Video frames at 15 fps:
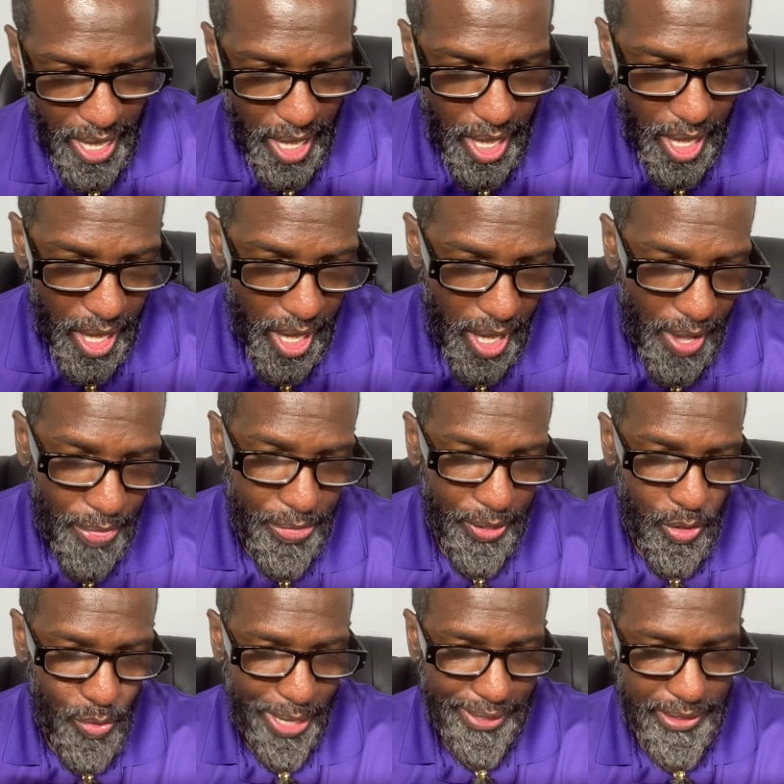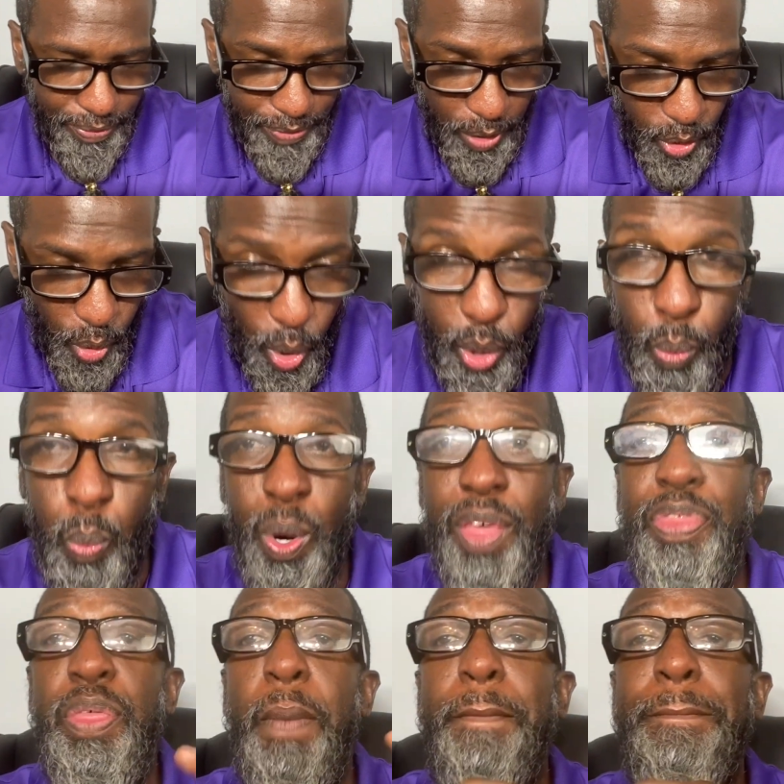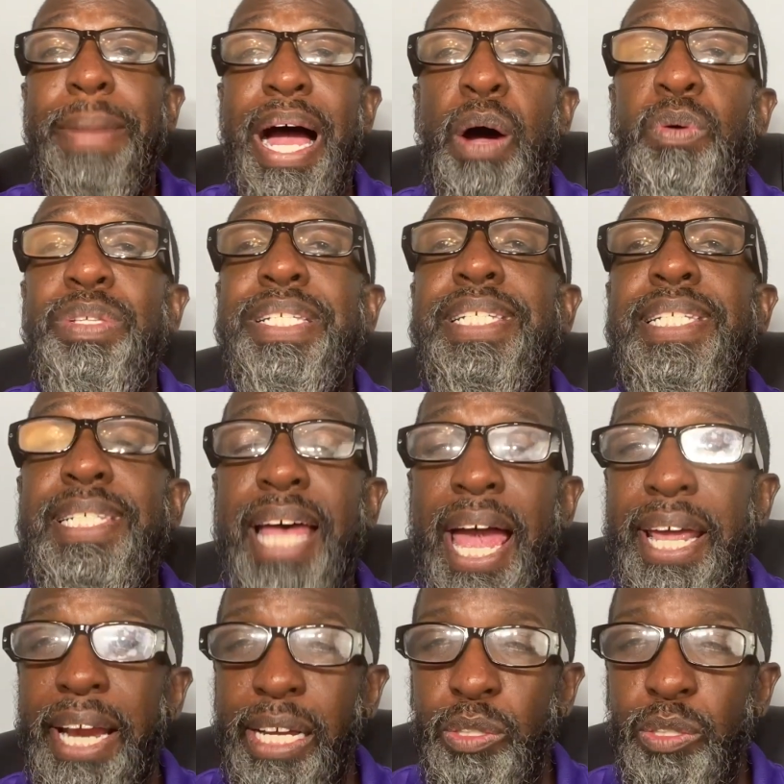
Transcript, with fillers: the grace of the Lord with Mount Sinai.